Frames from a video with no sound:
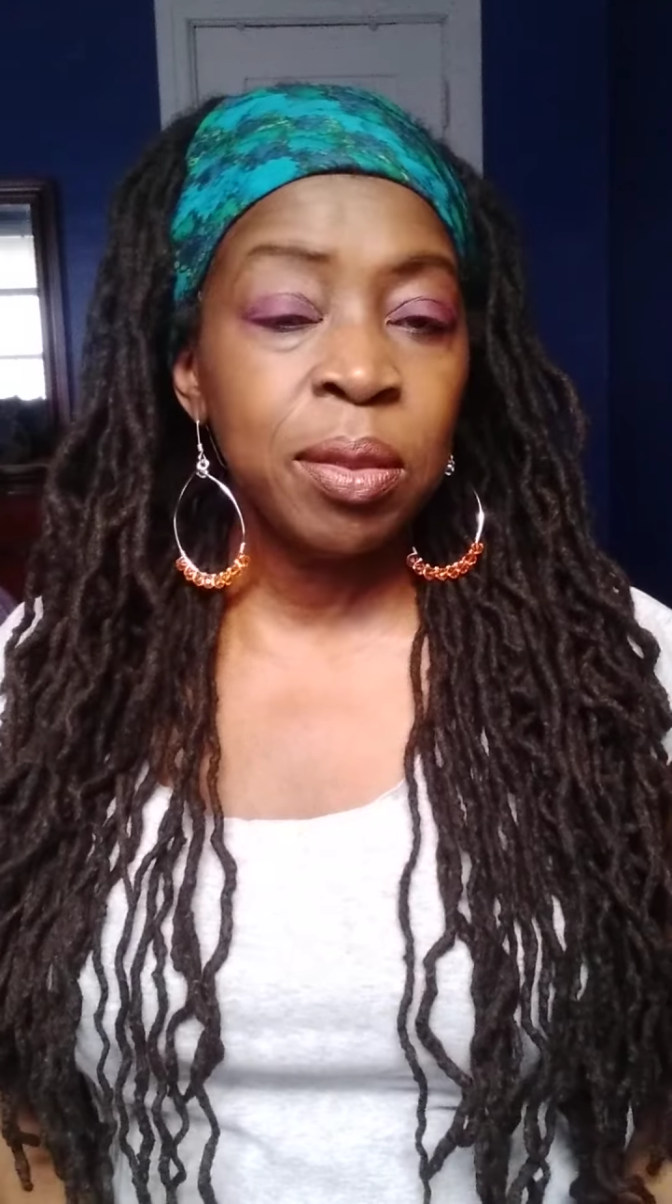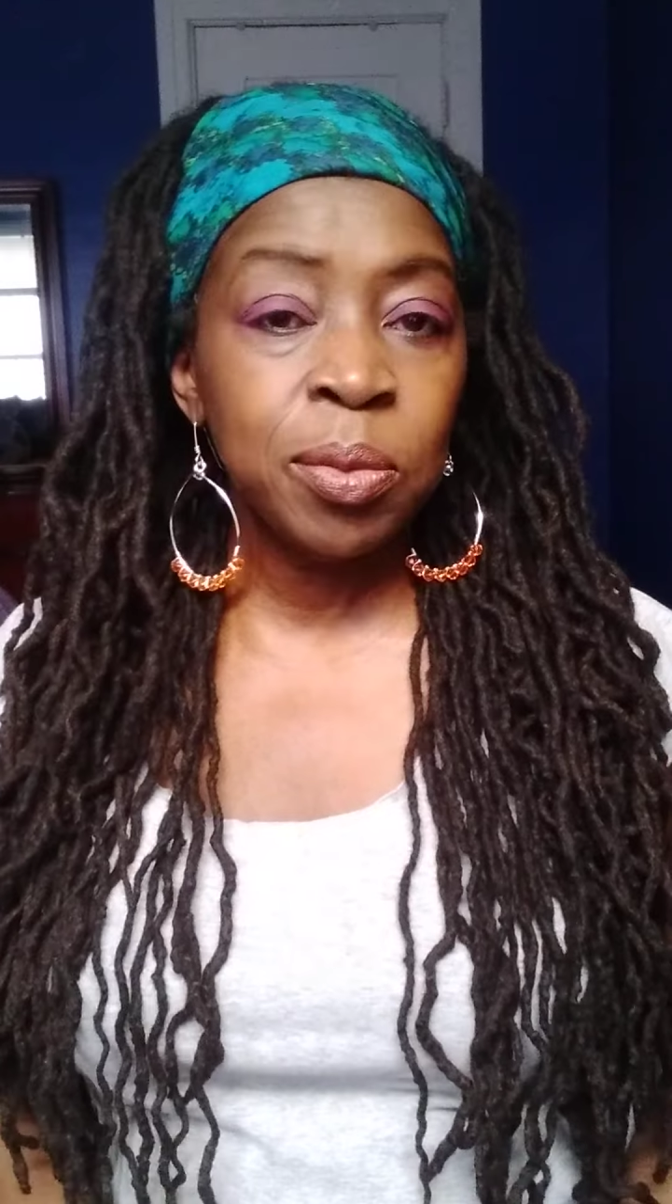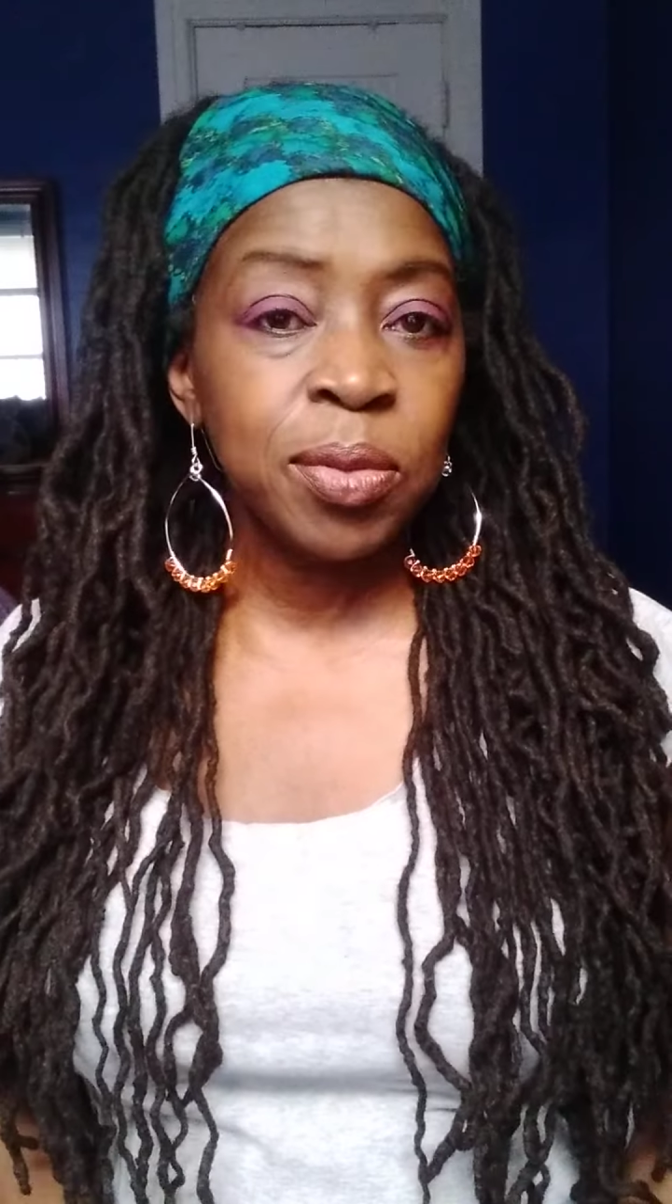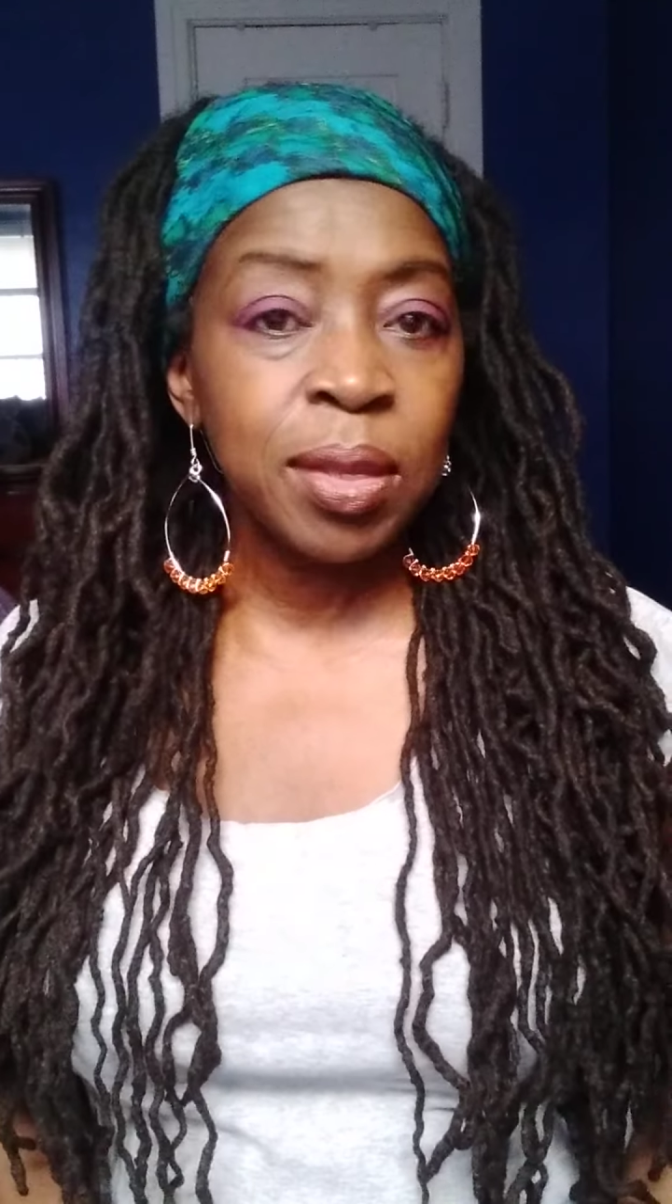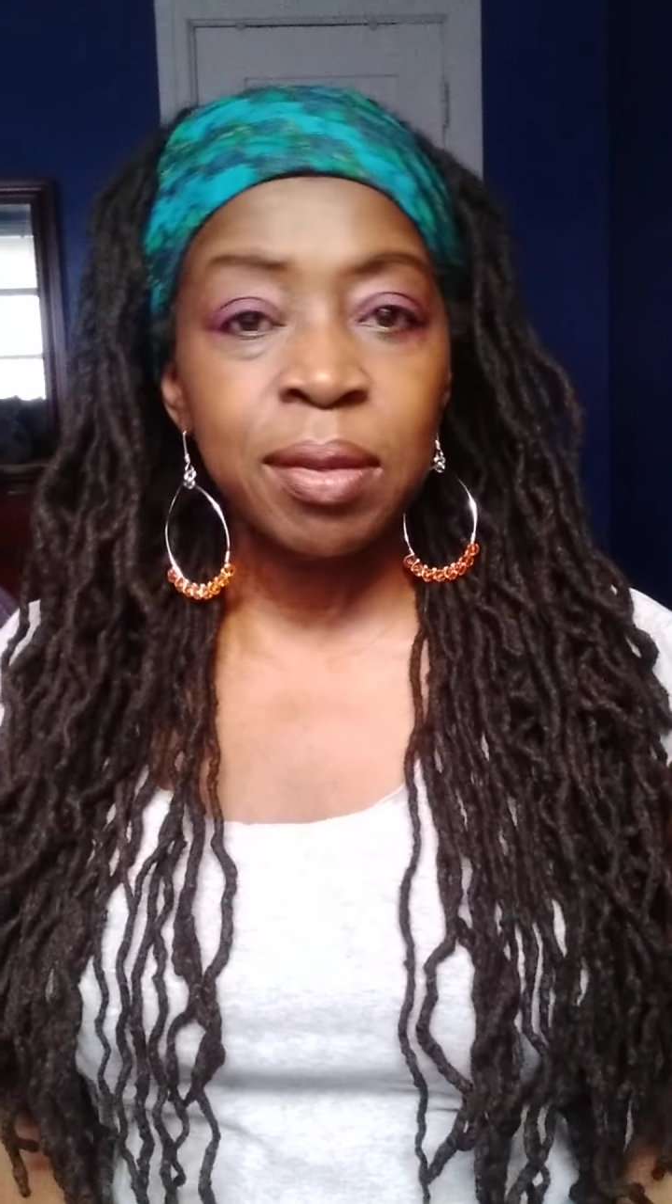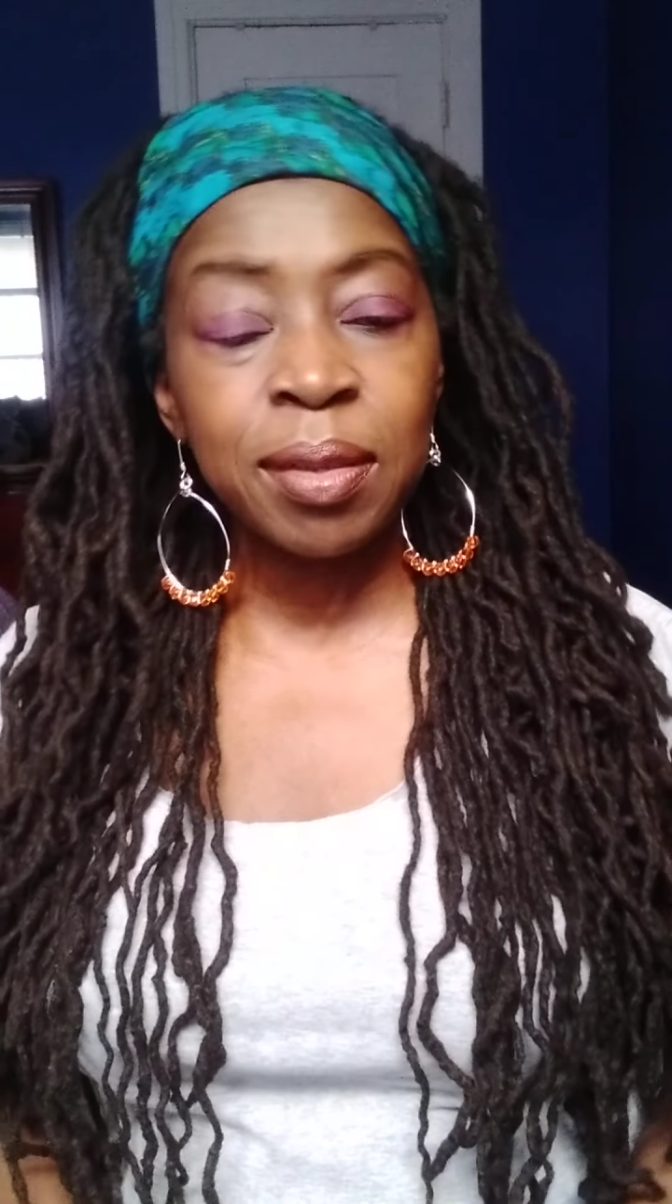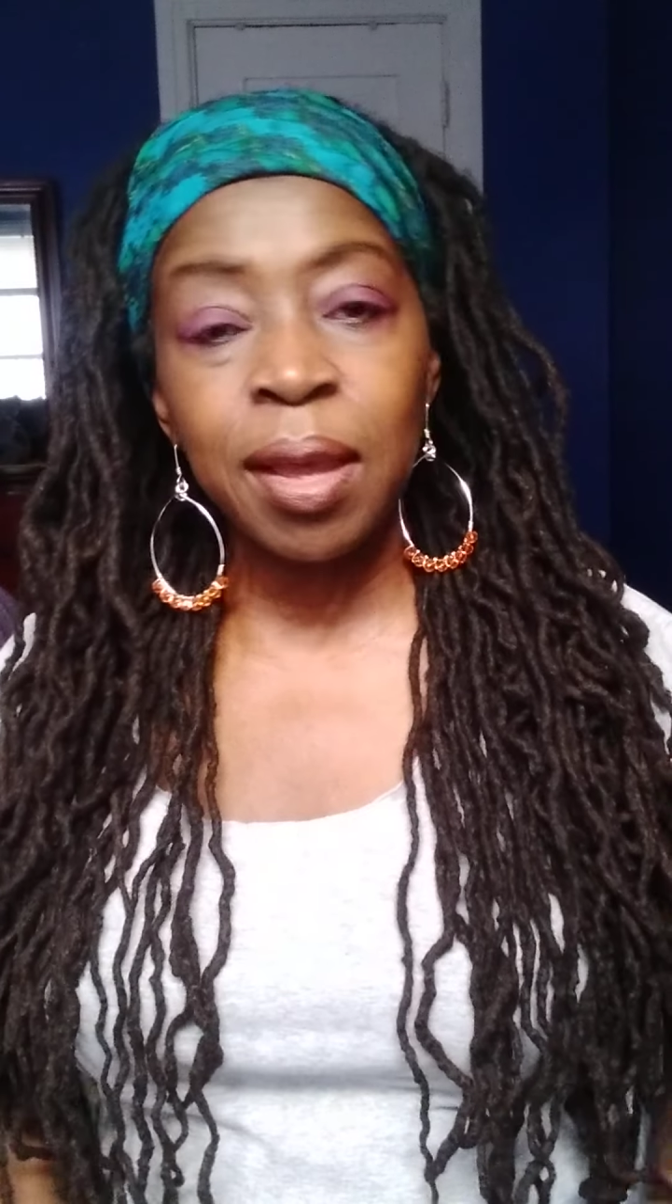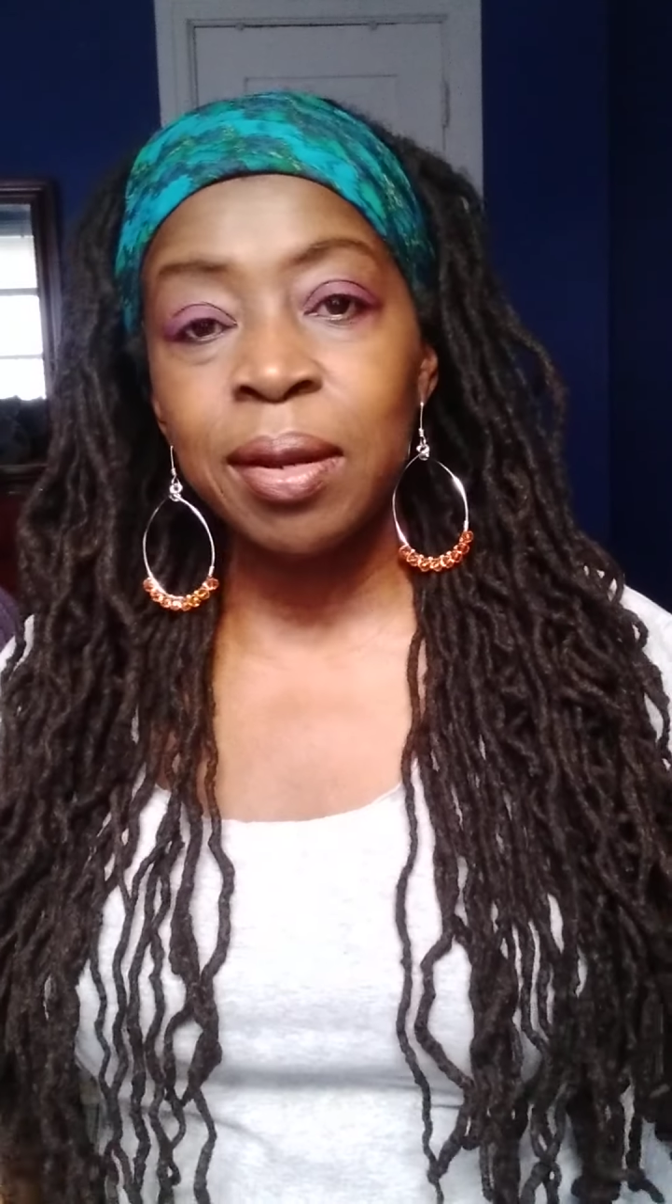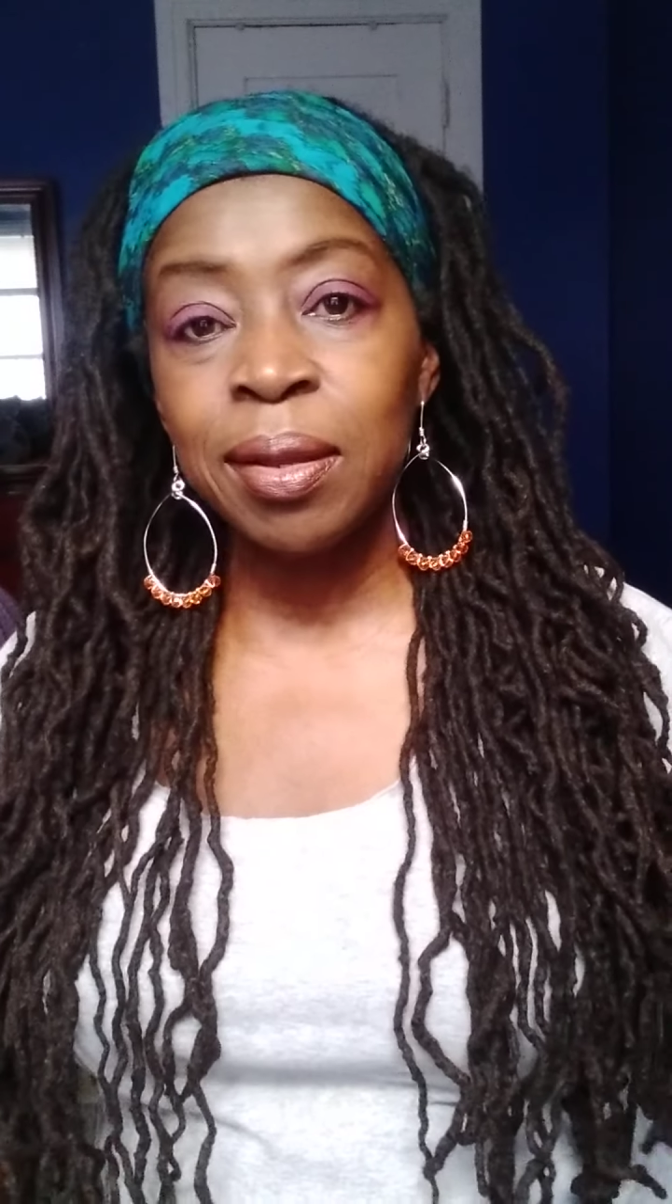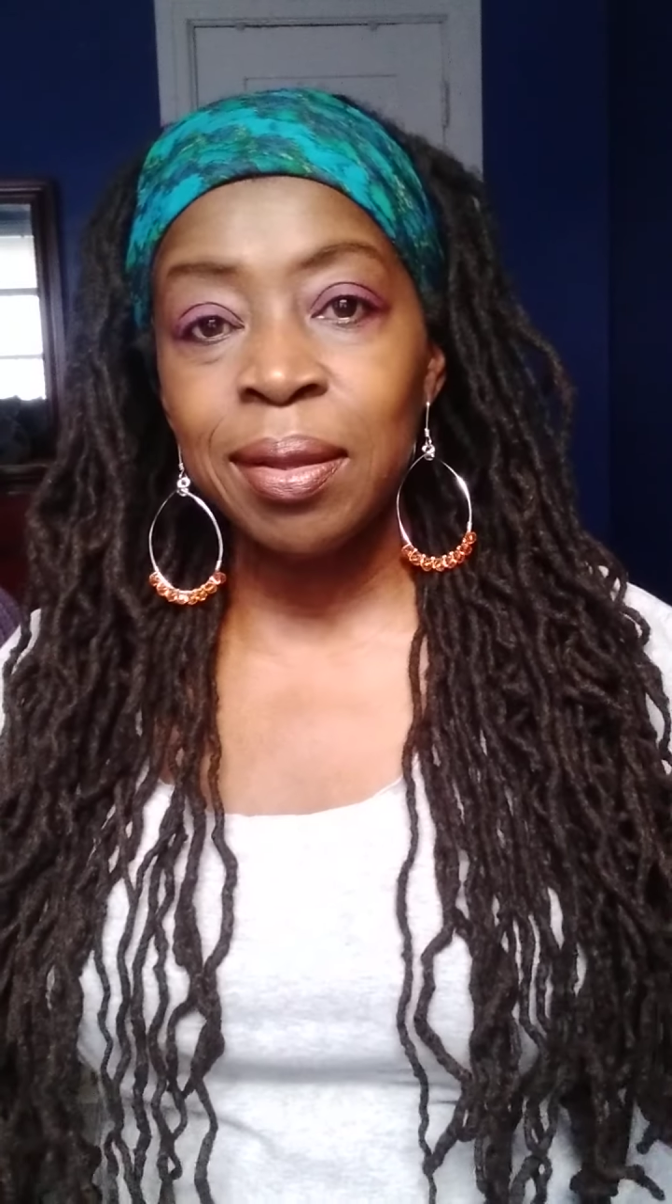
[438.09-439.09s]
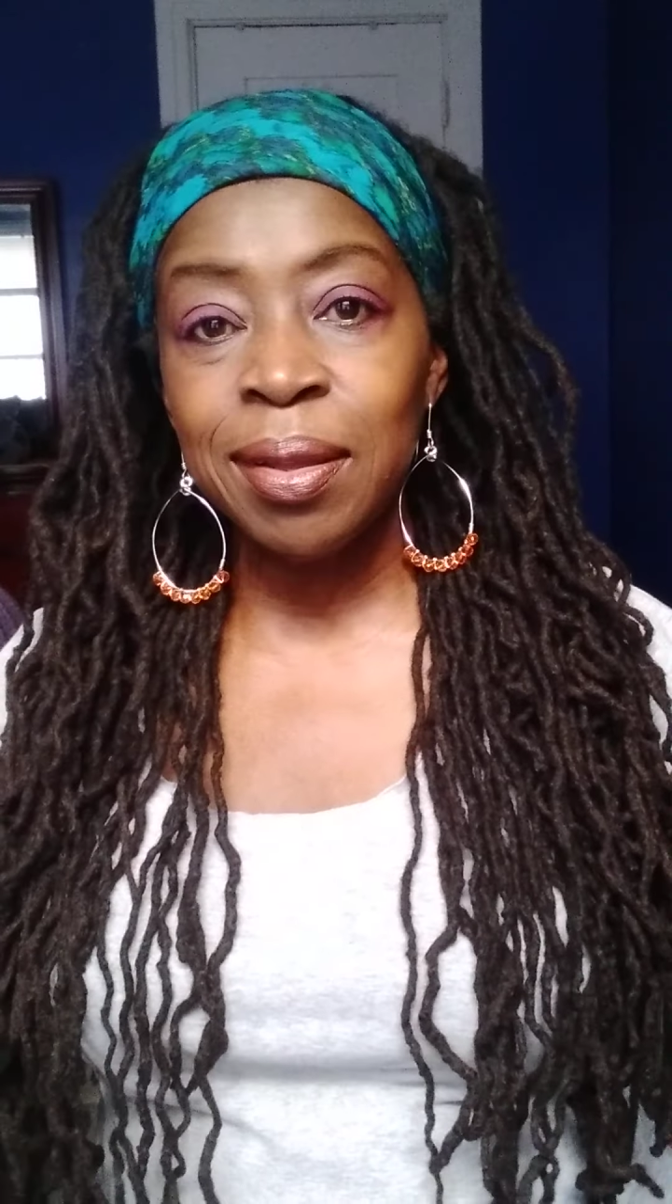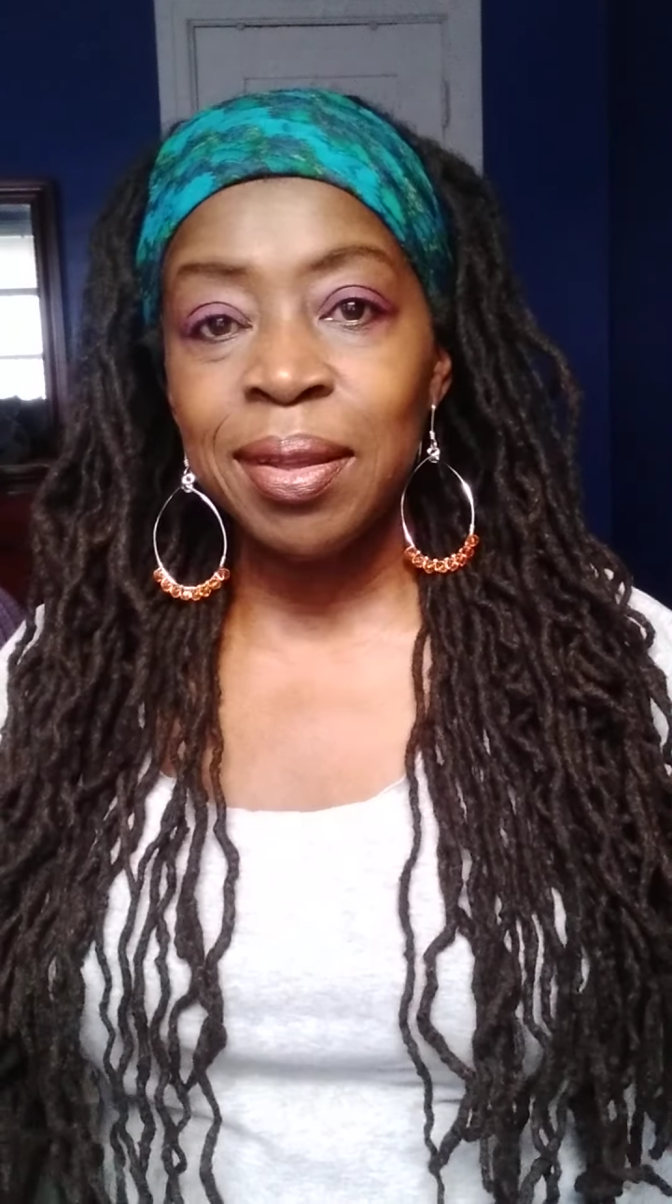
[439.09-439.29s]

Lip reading: those things kind of